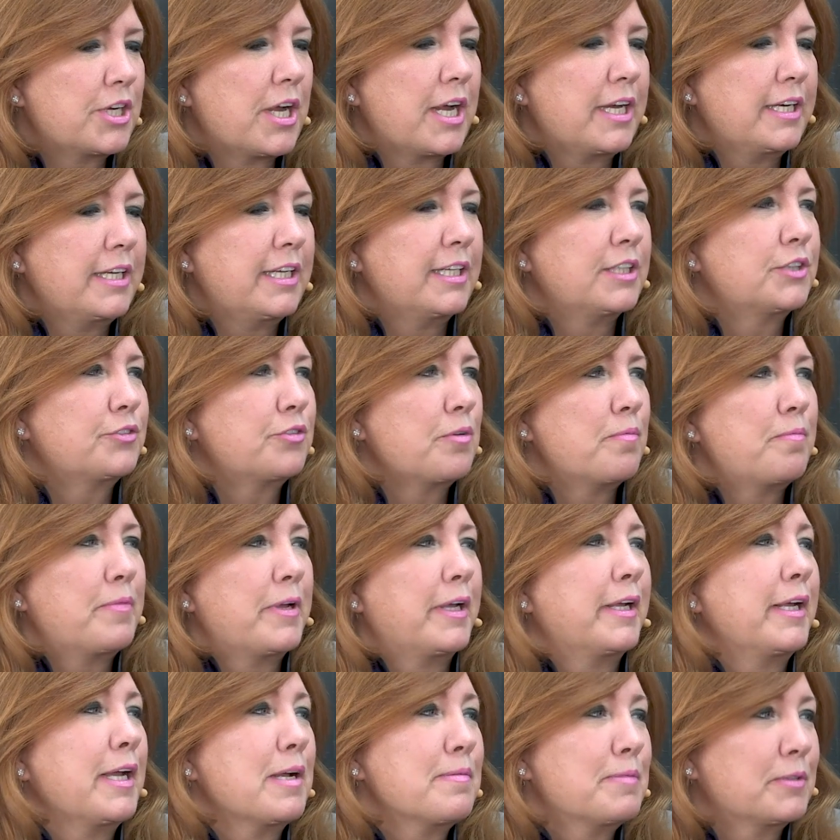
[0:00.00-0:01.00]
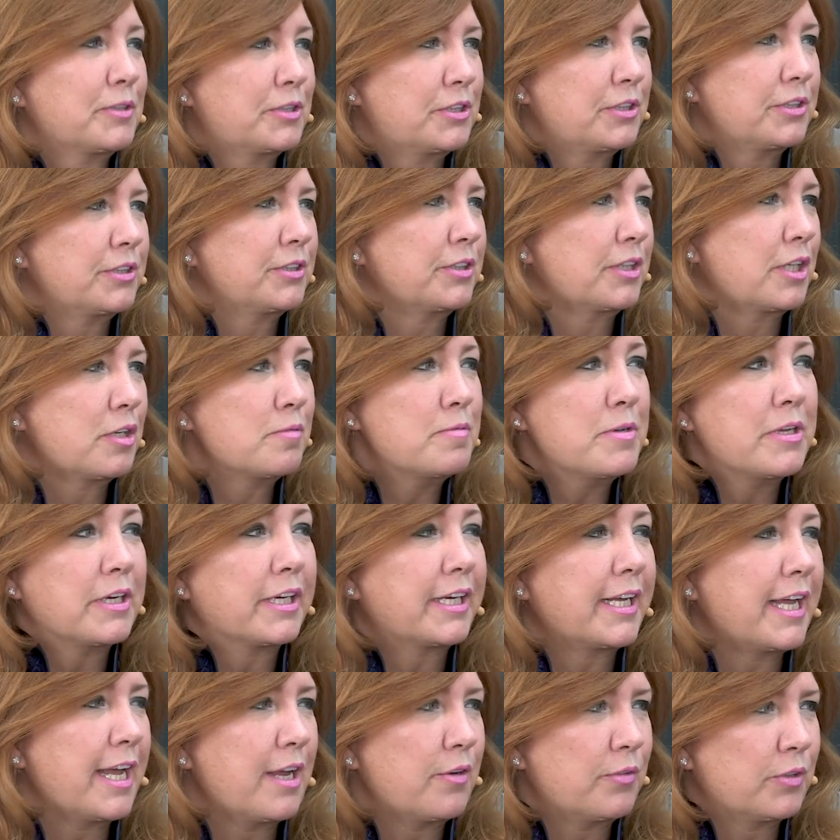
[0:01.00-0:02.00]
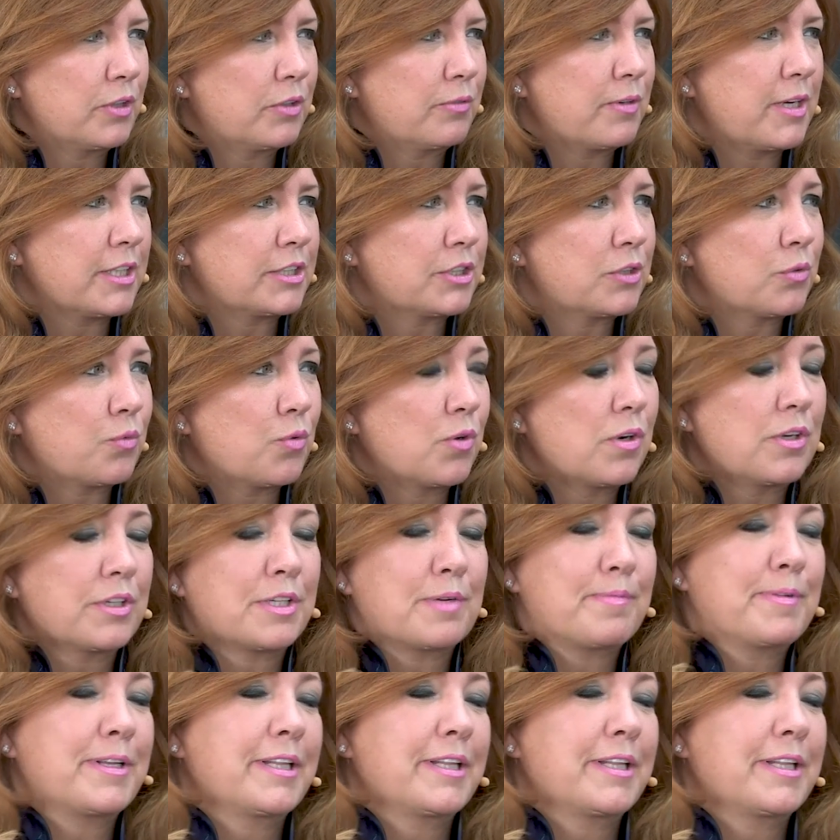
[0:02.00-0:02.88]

Chinese from being able to communicate with the rest of the world.